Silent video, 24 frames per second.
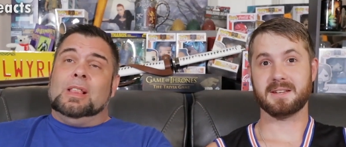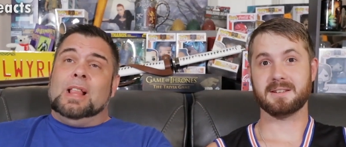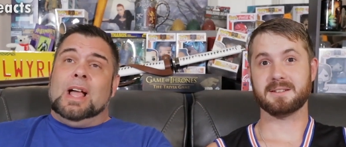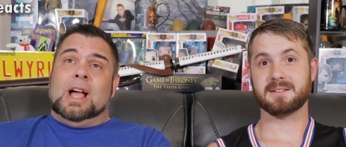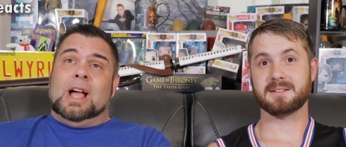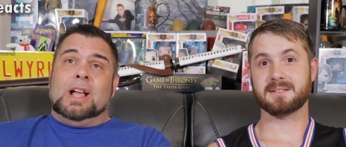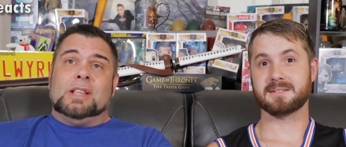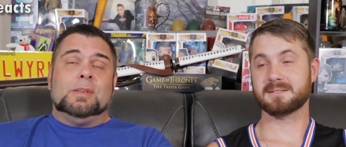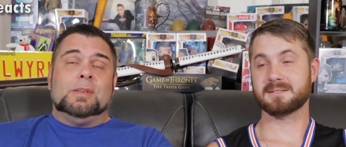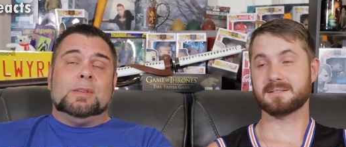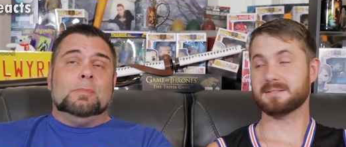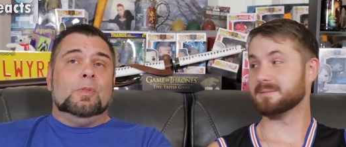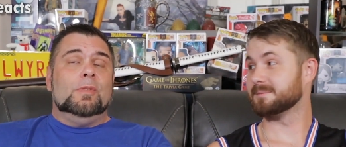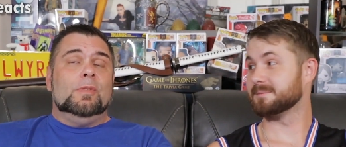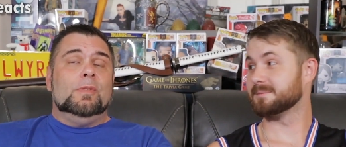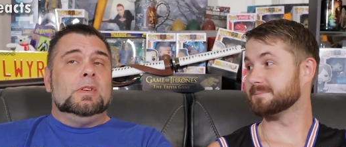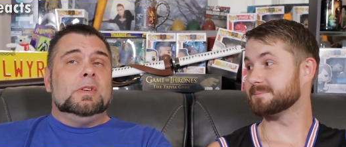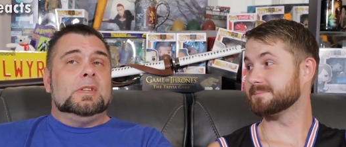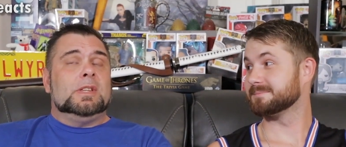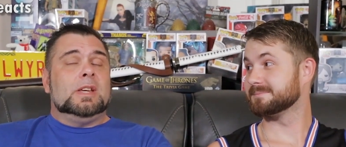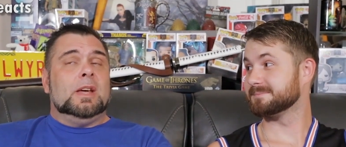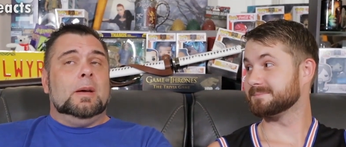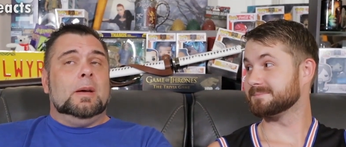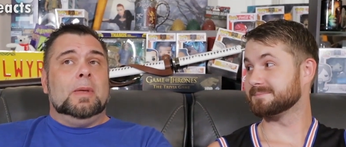Speaker 1: Lots of
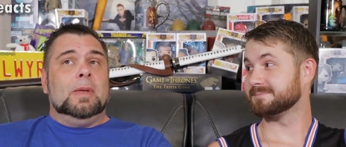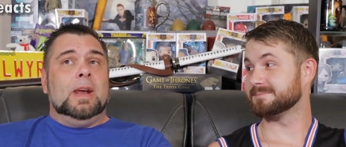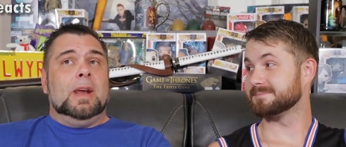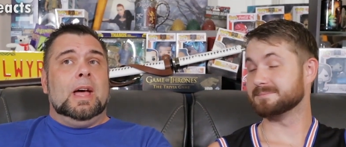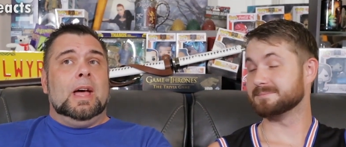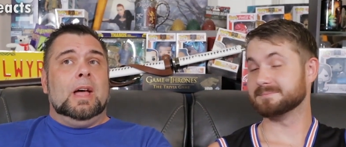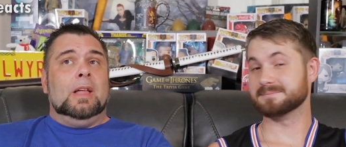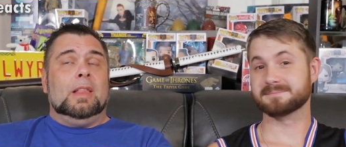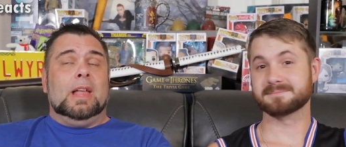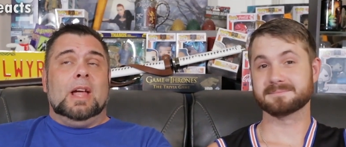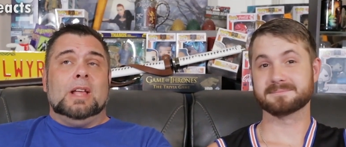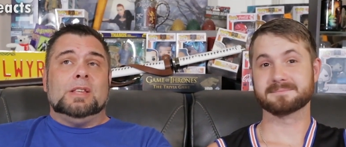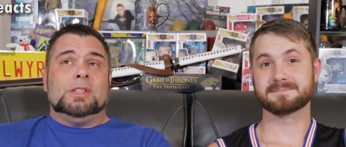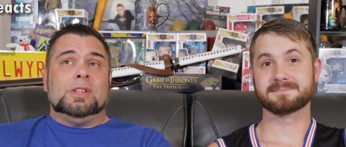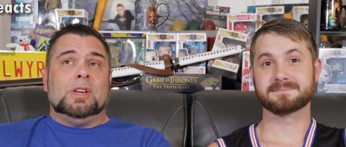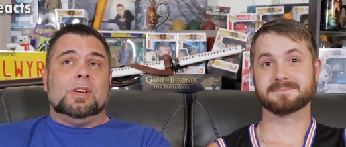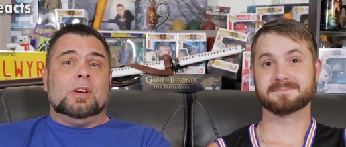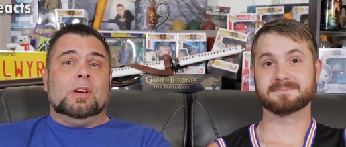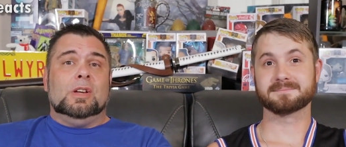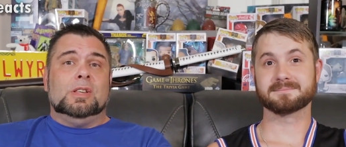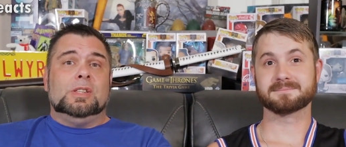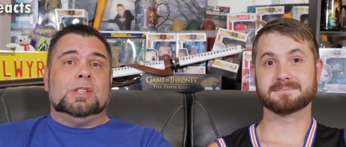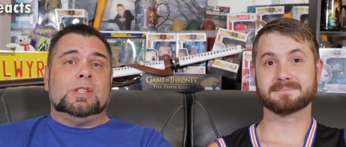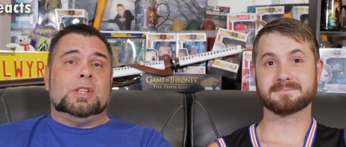movies coming out, lots of
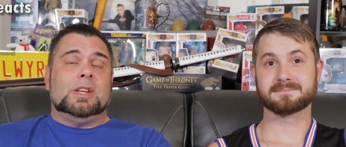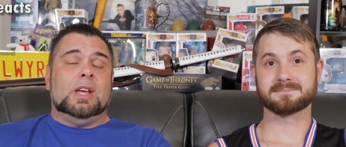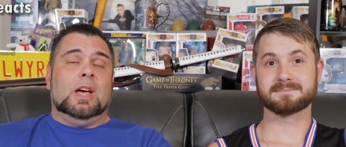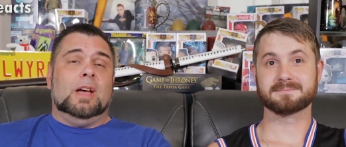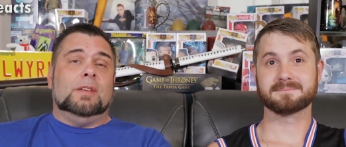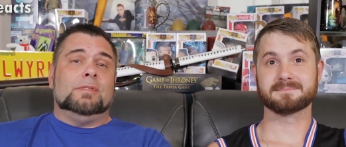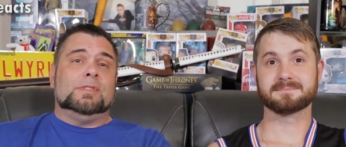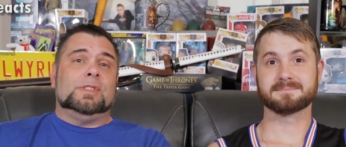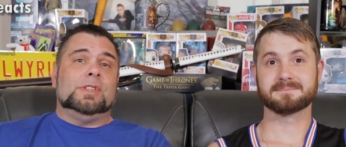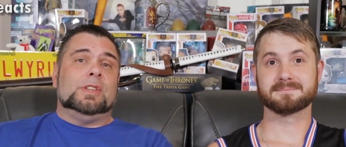good stuff.